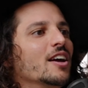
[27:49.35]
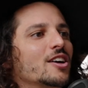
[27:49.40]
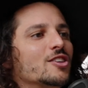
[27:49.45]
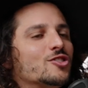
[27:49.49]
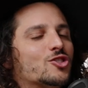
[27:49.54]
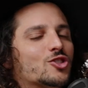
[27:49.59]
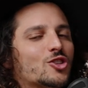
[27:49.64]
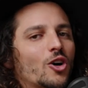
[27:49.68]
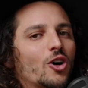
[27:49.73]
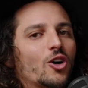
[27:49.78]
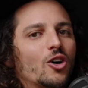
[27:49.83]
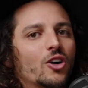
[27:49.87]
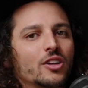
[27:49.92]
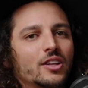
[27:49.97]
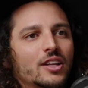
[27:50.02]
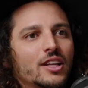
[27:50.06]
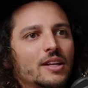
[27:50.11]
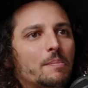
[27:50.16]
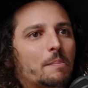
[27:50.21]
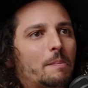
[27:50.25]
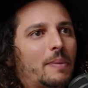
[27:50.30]
So,
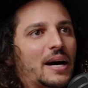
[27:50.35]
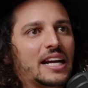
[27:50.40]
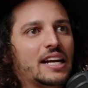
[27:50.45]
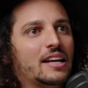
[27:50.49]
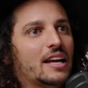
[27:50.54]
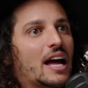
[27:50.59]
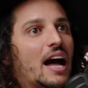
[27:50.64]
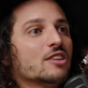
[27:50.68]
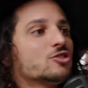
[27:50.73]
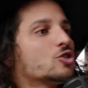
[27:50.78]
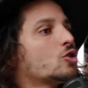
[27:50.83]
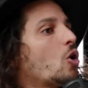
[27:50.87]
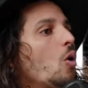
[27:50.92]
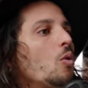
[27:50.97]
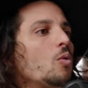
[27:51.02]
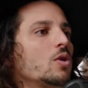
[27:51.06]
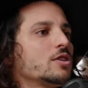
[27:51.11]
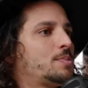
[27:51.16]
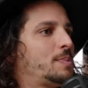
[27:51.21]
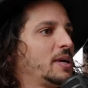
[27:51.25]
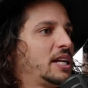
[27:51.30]
but it has
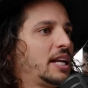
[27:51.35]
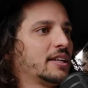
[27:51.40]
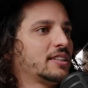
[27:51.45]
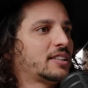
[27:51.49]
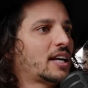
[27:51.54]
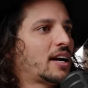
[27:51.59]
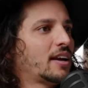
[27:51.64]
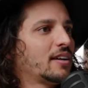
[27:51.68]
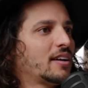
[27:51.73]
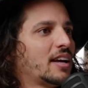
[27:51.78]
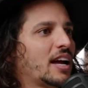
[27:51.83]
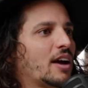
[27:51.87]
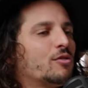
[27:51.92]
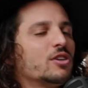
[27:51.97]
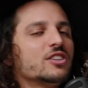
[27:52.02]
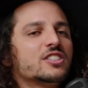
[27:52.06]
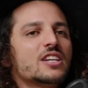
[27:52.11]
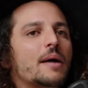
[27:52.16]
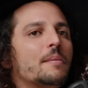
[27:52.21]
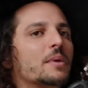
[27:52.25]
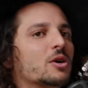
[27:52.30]
always been like that. Every
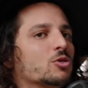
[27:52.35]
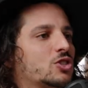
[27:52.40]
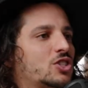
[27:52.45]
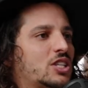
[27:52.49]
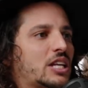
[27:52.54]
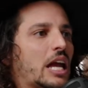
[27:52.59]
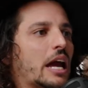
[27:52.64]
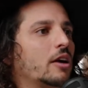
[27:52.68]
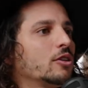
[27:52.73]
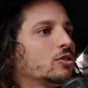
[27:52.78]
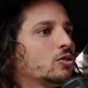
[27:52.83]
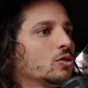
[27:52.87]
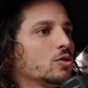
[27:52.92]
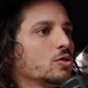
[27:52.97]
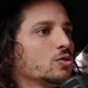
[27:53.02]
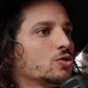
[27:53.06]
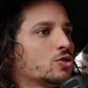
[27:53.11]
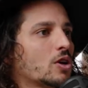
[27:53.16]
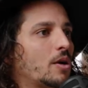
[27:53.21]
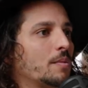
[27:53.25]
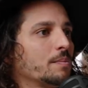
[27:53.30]
time I was scared to do
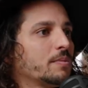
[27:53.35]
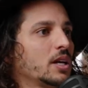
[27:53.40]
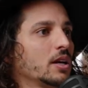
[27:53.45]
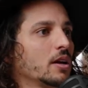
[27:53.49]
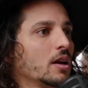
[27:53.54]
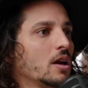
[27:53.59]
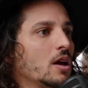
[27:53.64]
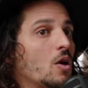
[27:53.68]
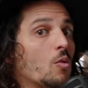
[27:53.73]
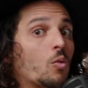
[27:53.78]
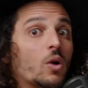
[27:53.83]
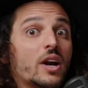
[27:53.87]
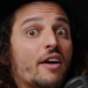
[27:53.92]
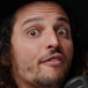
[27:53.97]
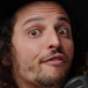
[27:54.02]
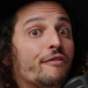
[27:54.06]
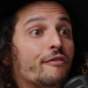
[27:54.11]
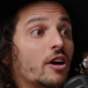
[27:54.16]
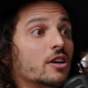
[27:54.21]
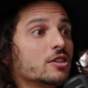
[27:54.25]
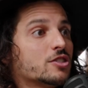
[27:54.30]
something, when I
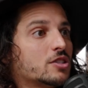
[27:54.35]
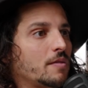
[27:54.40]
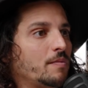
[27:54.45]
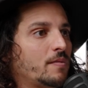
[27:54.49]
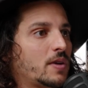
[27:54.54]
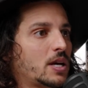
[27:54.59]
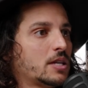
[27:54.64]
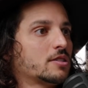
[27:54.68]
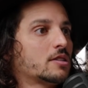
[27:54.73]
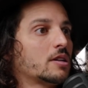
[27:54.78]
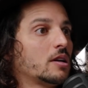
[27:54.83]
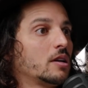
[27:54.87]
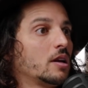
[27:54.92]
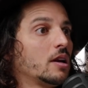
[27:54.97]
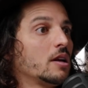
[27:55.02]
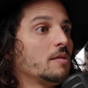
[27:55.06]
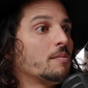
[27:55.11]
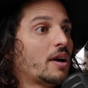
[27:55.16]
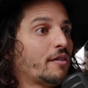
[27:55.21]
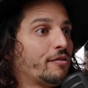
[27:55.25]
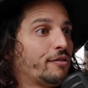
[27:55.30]
first invested
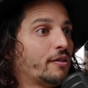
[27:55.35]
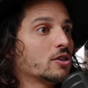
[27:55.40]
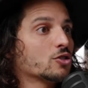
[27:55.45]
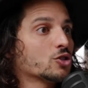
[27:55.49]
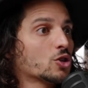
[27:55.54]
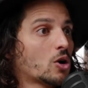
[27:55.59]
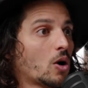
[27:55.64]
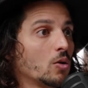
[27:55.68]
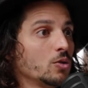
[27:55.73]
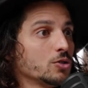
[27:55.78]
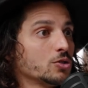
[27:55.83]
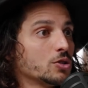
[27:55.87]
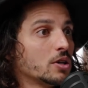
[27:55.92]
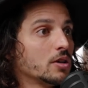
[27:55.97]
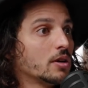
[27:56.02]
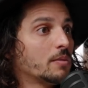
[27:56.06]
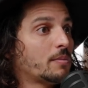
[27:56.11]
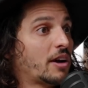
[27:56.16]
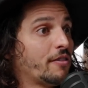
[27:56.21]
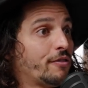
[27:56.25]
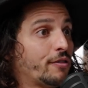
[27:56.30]
in my first coach,
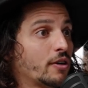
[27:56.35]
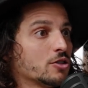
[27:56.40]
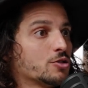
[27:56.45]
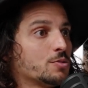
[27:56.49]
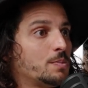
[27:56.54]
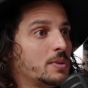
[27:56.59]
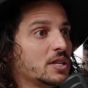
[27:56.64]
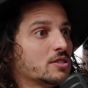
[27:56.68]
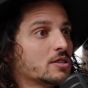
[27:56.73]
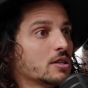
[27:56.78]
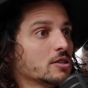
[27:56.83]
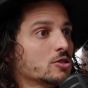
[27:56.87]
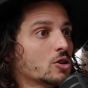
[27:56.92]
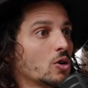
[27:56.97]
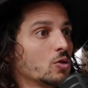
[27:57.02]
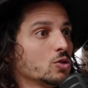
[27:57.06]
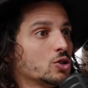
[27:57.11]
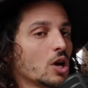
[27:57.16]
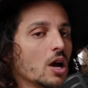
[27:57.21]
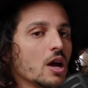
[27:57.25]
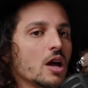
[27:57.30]
in my first business
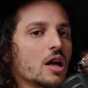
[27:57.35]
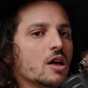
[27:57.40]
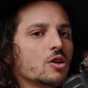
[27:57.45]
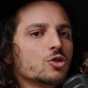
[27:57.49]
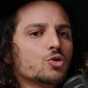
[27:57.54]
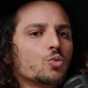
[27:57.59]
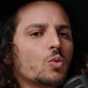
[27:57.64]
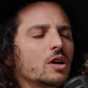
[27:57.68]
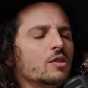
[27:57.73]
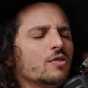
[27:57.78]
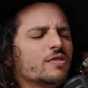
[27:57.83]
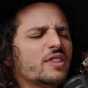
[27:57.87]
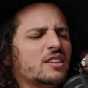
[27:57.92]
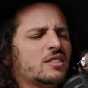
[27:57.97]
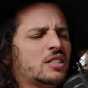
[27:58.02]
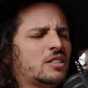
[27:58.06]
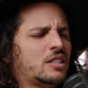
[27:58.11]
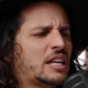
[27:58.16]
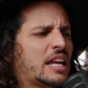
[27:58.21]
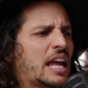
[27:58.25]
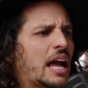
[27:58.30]
coach, it was one of the
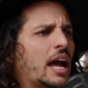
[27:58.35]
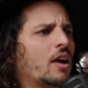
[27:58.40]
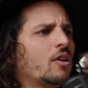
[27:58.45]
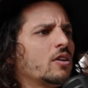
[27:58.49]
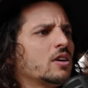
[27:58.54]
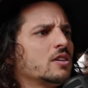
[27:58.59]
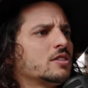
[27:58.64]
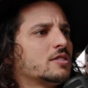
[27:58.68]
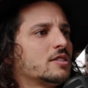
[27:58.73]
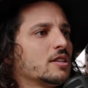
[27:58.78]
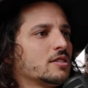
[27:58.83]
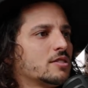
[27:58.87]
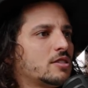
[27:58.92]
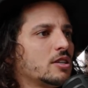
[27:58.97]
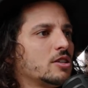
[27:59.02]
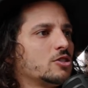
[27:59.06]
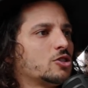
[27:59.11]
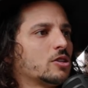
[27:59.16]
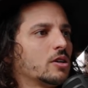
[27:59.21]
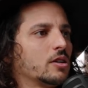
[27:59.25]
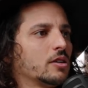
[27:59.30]
scariest
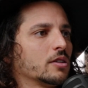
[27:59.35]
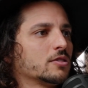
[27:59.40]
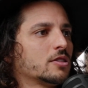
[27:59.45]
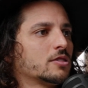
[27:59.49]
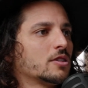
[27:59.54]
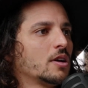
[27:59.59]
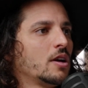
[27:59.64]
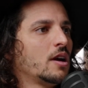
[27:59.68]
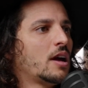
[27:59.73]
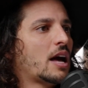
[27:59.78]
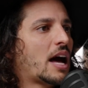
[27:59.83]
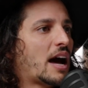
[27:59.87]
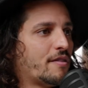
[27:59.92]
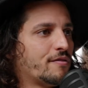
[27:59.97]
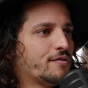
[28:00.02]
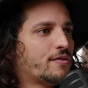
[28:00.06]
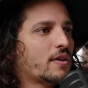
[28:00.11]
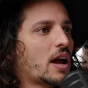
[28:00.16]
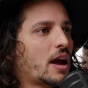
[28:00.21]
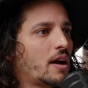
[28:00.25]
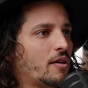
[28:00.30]
decisions
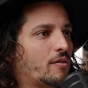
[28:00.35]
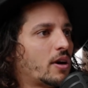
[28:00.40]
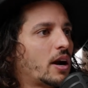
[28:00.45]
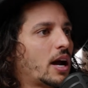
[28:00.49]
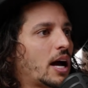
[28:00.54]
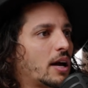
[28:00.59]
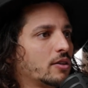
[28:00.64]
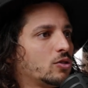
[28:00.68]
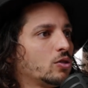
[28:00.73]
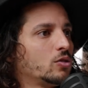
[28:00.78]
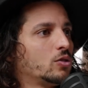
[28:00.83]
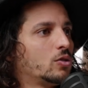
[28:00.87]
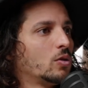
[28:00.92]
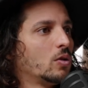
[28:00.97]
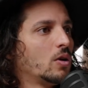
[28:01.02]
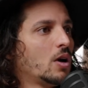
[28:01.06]
I've ever had to do.